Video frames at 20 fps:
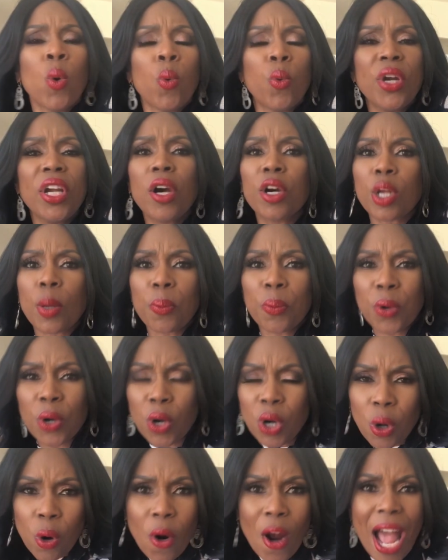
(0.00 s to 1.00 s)
We're gonna
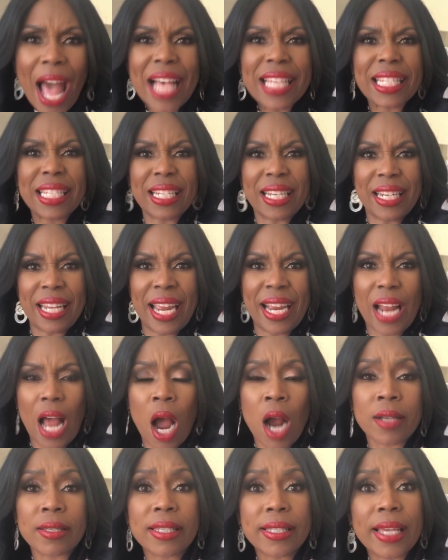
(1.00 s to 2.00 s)
procrastinate
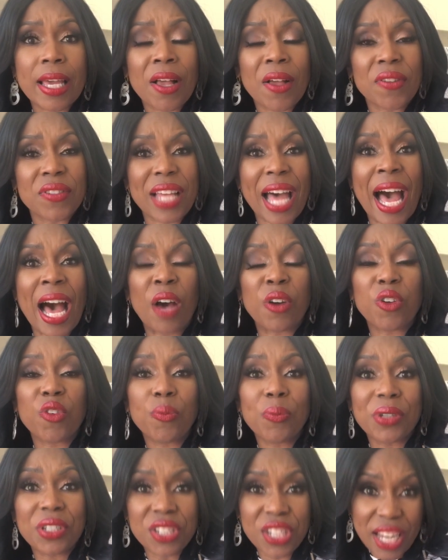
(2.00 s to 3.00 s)
ourselves out of
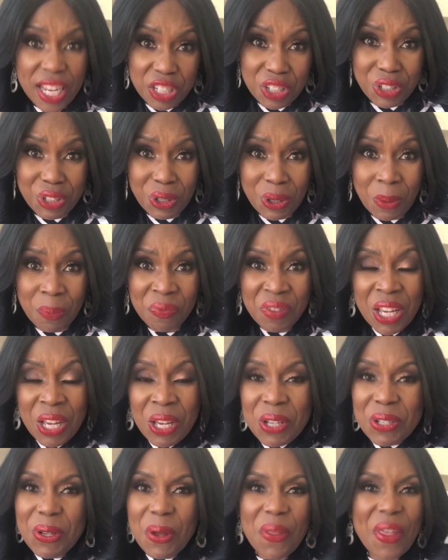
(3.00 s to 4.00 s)
potential.
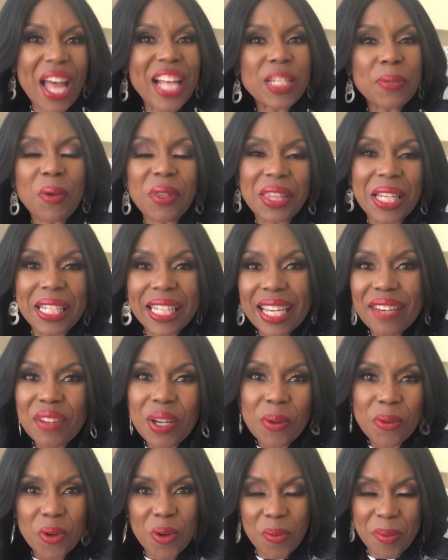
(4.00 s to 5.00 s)
So that's what the
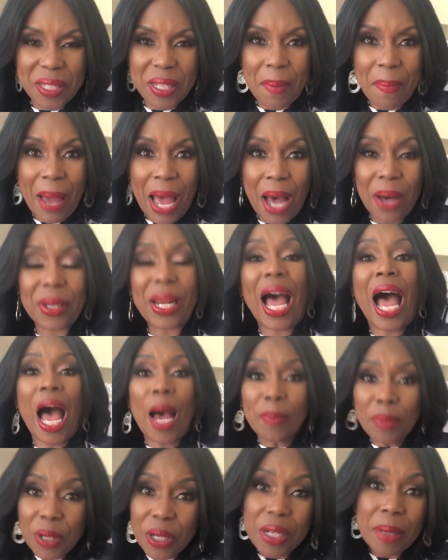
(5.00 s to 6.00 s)
living room is about.
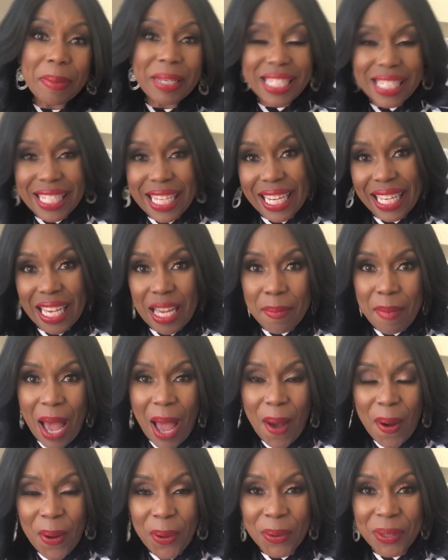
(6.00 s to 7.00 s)
I'm gonna be sitting in my
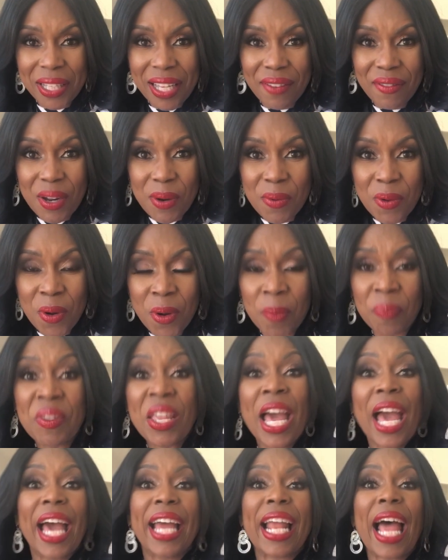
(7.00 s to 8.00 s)
own living room,
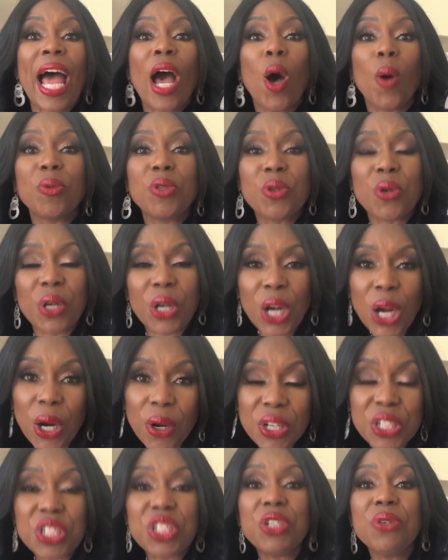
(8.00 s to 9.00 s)
and I hope to
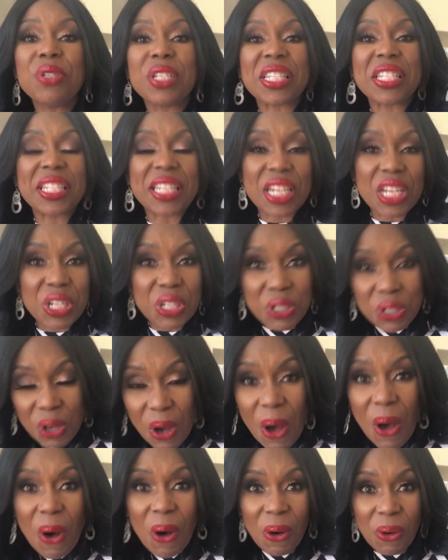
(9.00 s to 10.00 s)
encourage you to sit in
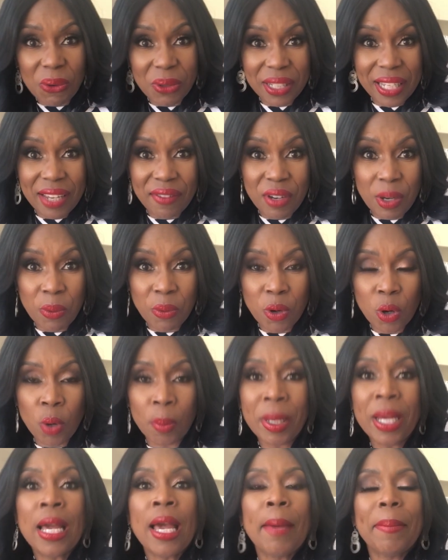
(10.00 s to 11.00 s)
your own living room,
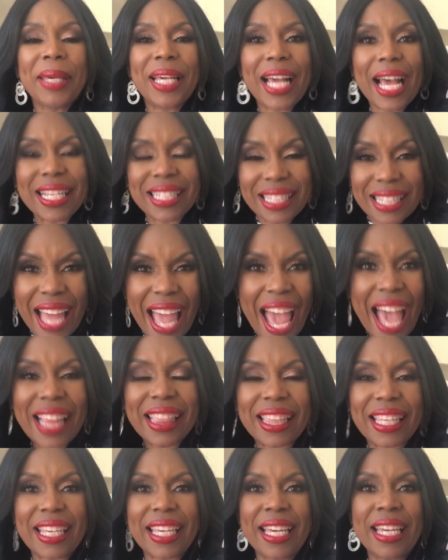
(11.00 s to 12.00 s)
because at
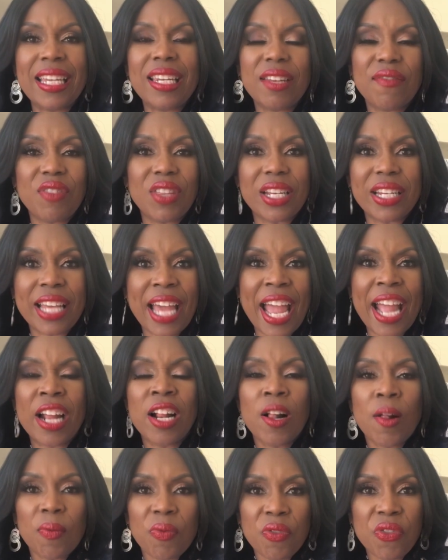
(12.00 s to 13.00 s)
the end of the day,
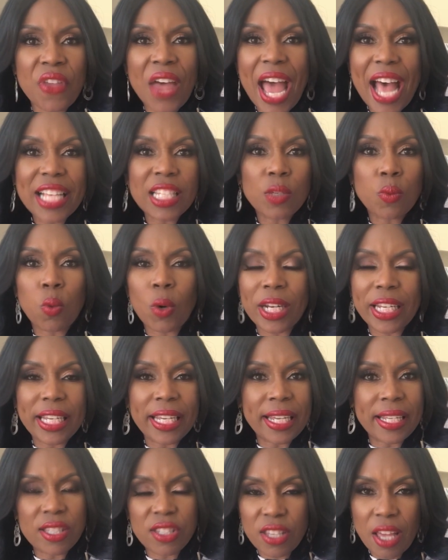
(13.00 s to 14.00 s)
that's what
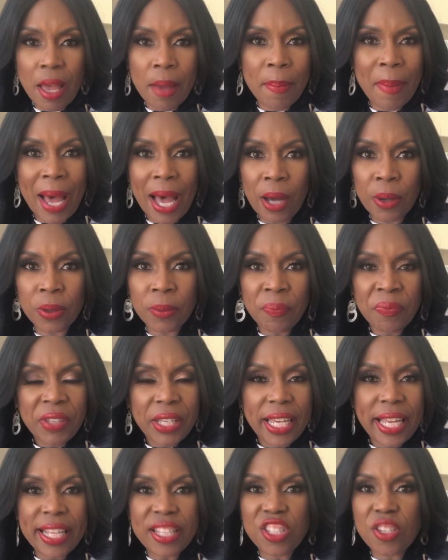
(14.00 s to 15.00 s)
it's about.
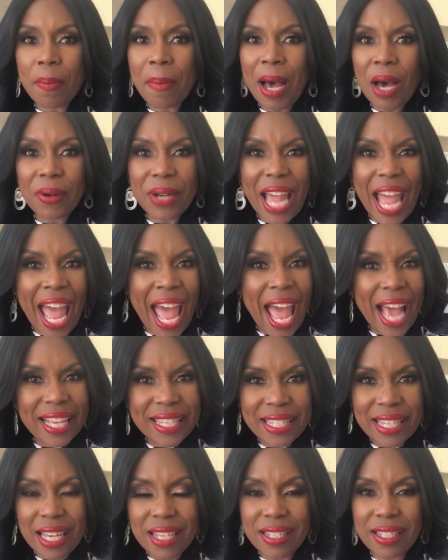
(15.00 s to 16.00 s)
It's about
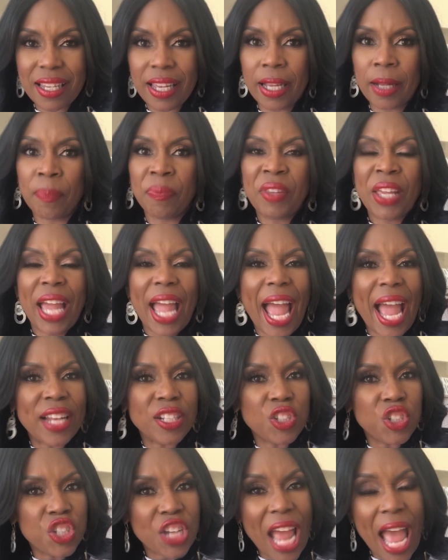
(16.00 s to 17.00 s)
accessing
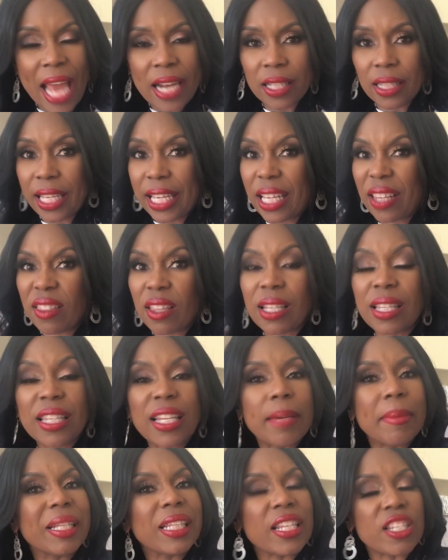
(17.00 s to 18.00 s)
and channeling the
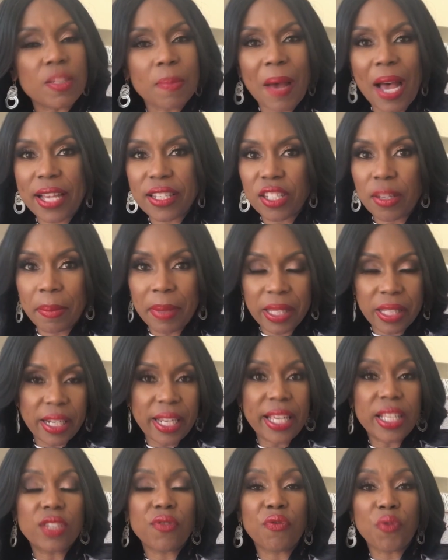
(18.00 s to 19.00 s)
limitless
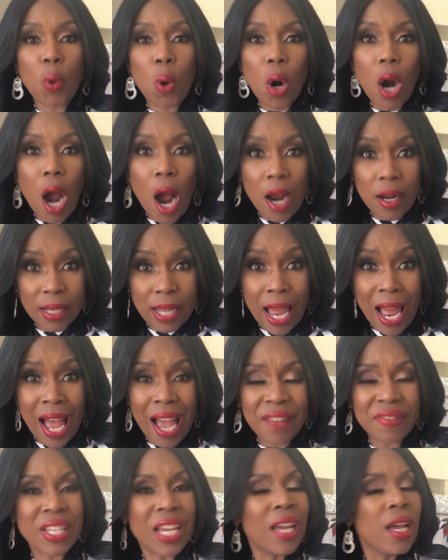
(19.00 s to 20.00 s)
possibilities for our
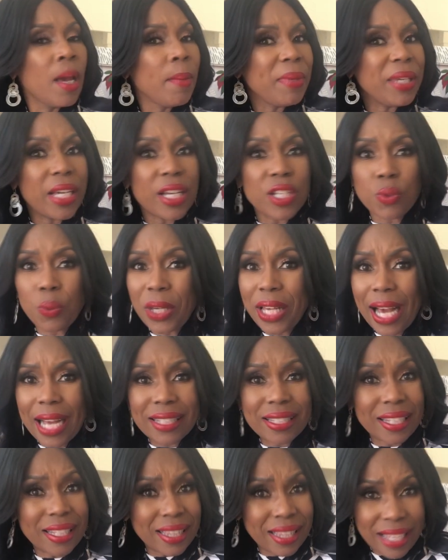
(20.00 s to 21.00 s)
lives, because we
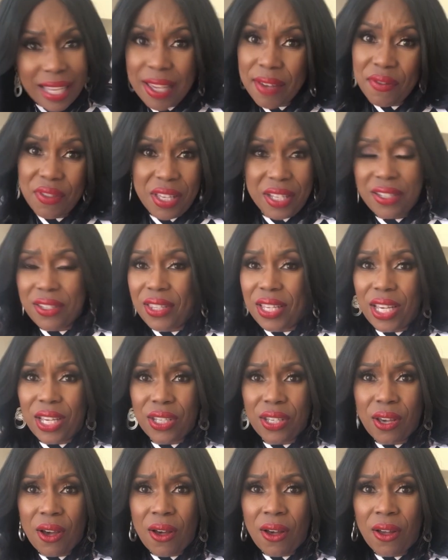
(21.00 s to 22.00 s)
got to live this
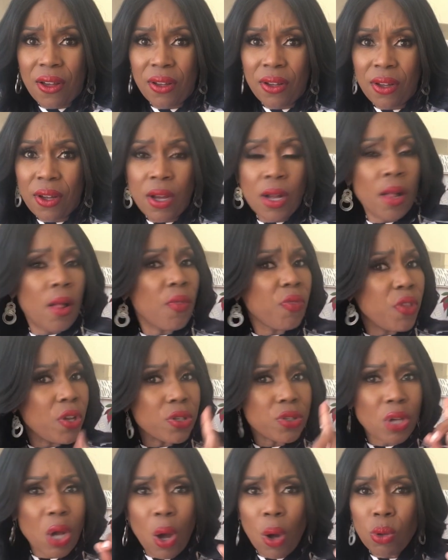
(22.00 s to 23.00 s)
thing, y'all.
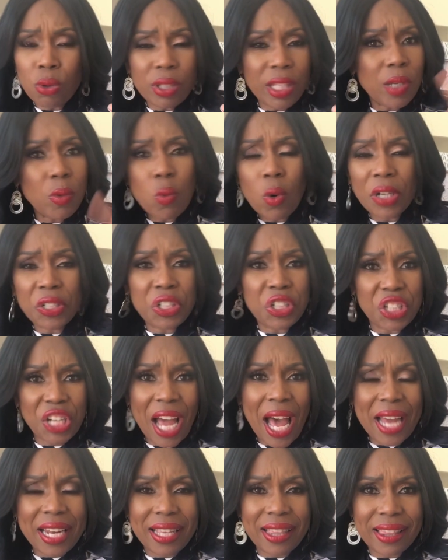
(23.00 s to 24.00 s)
There's only one
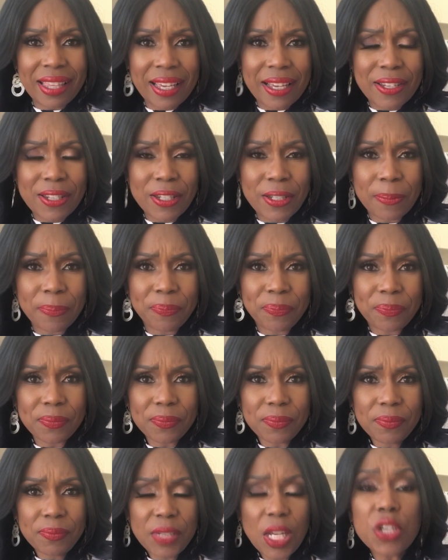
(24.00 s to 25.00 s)
shot at this.
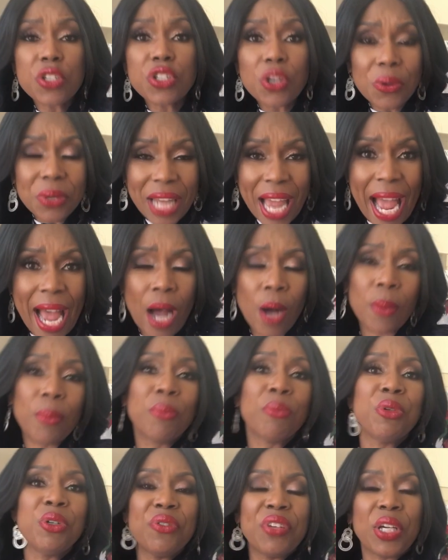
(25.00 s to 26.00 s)
So now,
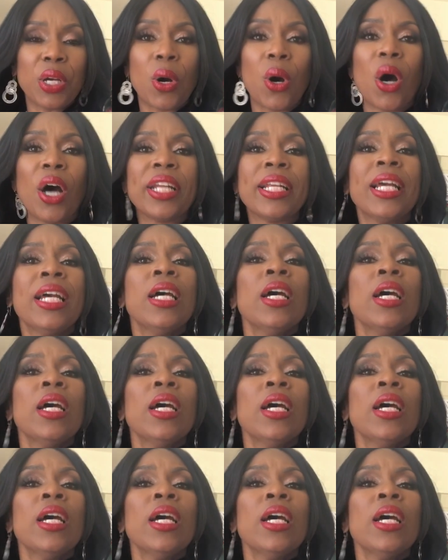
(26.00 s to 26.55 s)
moving on.